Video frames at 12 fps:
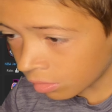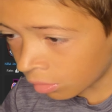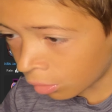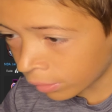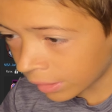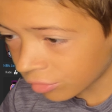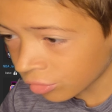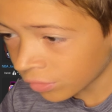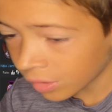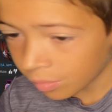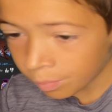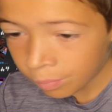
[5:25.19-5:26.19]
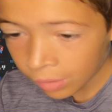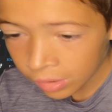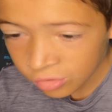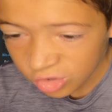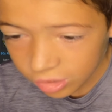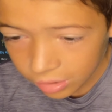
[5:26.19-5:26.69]
Oh, that's just like a
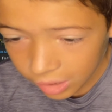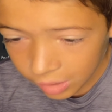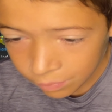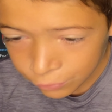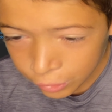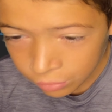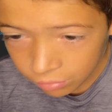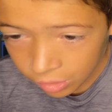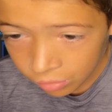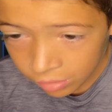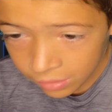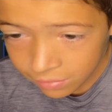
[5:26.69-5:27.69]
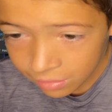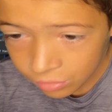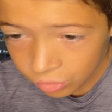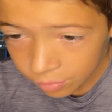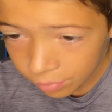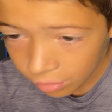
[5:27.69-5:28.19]
bunch of the games in a row. That's
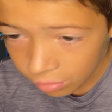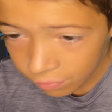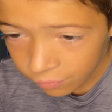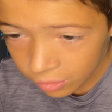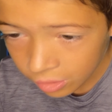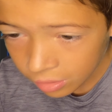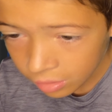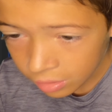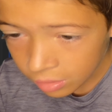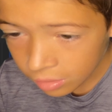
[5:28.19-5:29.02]
actually perfect.